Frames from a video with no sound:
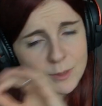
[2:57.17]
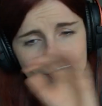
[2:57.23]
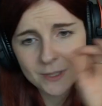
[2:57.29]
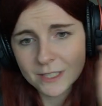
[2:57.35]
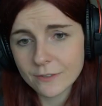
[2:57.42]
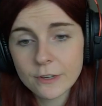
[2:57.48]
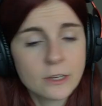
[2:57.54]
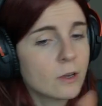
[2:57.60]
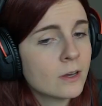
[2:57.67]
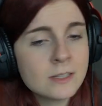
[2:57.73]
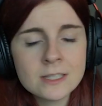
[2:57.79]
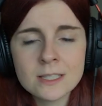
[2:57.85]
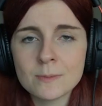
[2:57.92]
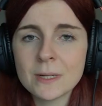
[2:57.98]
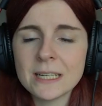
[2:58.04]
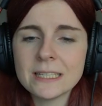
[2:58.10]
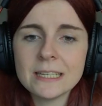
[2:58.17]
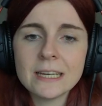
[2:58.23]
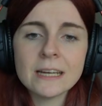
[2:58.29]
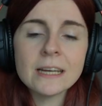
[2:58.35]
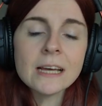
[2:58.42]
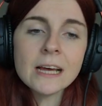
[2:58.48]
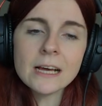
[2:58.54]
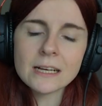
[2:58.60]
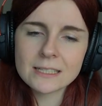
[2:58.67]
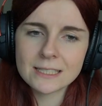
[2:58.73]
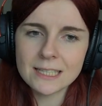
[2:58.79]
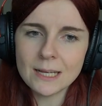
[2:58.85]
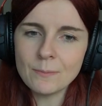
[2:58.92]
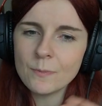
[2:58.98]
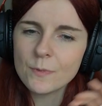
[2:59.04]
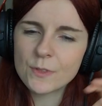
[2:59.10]
specific concept idea,
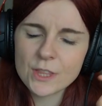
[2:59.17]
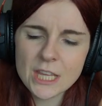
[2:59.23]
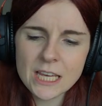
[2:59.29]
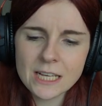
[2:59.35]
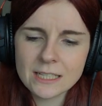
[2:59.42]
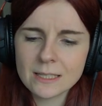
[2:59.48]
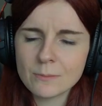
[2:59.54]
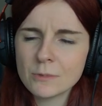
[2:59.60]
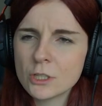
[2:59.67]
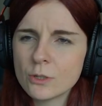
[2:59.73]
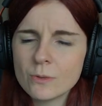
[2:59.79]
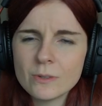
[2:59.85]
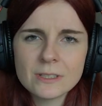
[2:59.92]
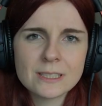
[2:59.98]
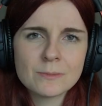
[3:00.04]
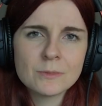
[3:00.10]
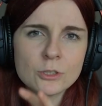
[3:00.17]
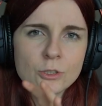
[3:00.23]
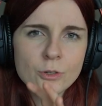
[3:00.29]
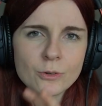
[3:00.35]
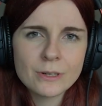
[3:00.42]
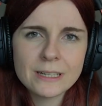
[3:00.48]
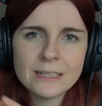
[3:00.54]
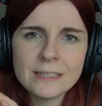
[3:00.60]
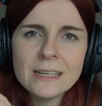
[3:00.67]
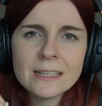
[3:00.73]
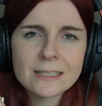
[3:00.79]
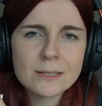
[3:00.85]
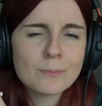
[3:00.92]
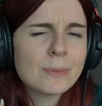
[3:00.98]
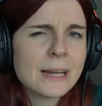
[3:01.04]
something, some tool, some tutorial, some